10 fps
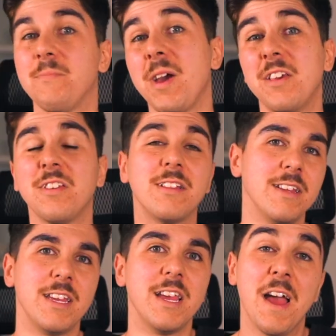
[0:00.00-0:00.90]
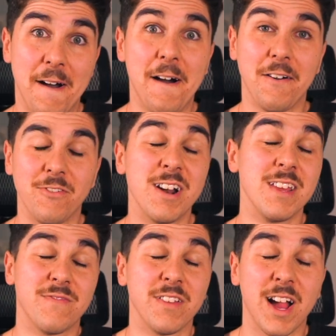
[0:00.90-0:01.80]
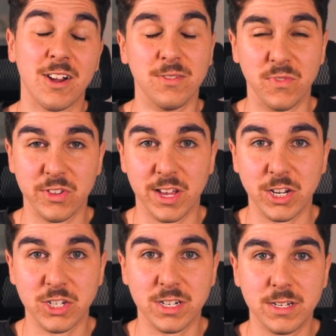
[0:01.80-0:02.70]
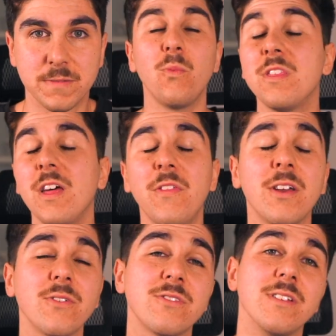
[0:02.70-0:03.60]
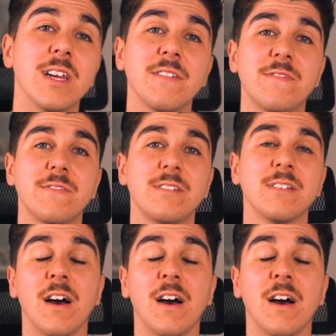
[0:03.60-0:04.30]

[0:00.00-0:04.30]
and basically aren't ready for that conversation. With nothing else left,